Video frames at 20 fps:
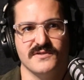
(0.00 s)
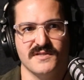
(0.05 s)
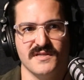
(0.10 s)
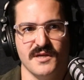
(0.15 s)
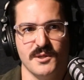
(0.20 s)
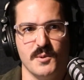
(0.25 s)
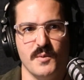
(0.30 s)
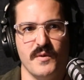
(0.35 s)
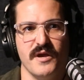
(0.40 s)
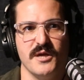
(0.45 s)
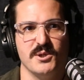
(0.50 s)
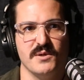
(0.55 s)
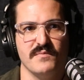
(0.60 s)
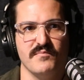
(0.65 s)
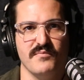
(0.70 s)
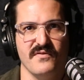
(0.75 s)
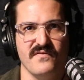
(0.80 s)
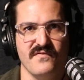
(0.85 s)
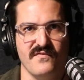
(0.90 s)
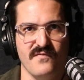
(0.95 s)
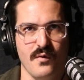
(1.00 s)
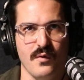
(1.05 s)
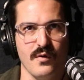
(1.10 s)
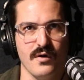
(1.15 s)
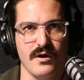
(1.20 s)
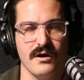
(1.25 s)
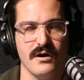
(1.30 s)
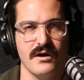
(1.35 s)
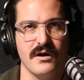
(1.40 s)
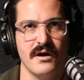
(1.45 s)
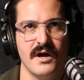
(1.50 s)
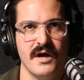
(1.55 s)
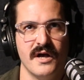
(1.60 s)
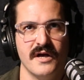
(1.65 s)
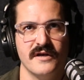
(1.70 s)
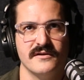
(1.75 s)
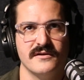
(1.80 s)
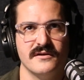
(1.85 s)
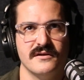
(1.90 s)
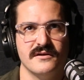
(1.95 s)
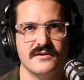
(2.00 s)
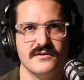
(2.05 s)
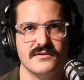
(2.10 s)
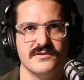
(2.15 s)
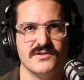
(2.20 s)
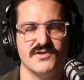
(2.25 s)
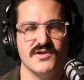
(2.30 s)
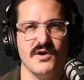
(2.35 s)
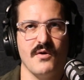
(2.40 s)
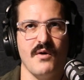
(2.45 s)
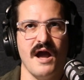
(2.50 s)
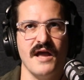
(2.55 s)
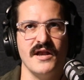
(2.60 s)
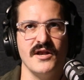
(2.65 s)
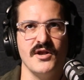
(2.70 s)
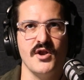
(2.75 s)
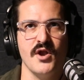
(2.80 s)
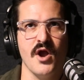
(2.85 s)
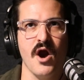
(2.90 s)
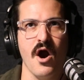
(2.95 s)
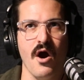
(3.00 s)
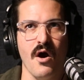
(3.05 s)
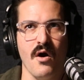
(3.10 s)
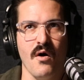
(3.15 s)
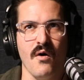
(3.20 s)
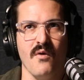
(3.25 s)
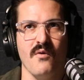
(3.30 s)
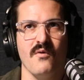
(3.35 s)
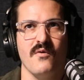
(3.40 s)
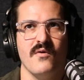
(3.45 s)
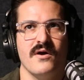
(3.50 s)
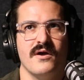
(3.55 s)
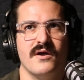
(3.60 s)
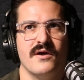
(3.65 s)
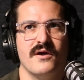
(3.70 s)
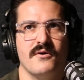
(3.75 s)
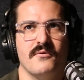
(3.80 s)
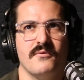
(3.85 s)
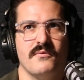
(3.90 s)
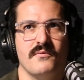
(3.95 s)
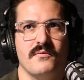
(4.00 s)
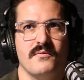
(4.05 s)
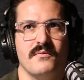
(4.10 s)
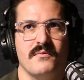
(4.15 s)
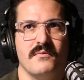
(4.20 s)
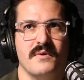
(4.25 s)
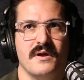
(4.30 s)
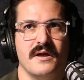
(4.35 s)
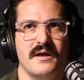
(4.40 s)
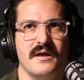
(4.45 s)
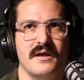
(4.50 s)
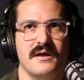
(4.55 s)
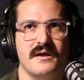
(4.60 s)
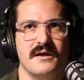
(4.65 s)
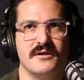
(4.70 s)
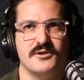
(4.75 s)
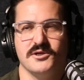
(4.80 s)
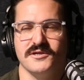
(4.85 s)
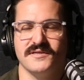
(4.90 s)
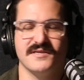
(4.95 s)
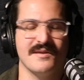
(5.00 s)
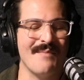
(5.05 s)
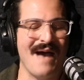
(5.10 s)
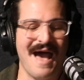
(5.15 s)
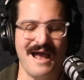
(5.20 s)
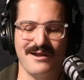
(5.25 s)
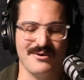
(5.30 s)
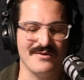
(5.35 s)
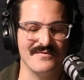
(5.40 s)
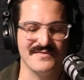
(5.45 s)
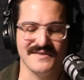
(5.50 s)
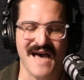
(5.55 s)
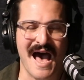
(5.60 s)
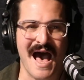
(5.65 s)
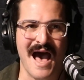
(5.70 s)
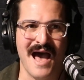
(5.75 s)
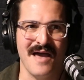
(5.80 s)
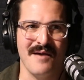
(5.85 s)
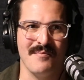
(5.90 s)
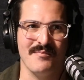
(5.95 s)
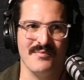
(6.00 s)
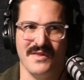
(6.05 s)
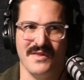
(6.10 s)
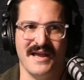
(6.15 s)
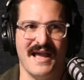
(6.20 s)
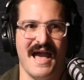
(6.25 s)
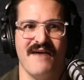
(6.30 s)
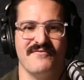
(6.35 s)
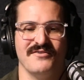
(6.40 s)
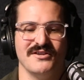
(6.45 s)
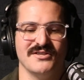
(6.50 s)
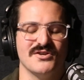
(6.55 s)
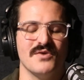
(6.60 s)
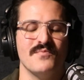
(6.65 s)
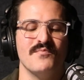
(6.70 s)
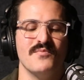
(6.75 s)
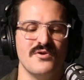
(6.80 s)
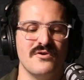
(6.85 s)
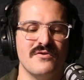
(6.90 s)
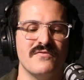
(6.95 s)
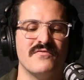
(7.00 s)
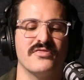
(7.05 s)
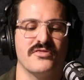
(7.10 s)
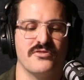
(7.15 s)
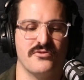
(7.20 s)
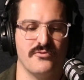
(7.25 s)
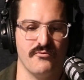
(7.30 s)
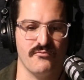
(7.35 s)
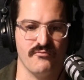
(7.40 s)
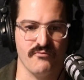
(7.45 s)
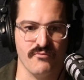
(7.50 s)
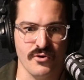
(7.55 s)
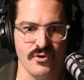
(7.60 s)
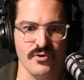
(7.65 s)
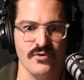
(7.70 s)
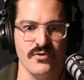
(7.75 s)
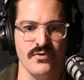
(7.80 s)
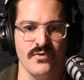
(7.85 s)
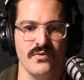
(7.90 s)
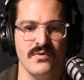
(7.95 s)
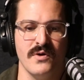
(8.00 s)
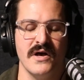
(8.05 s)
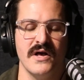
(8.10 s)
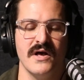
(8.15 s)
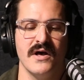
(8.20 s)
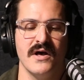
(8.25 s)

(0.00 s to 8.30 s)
situation before, so I know it's just a matter of time, having to move through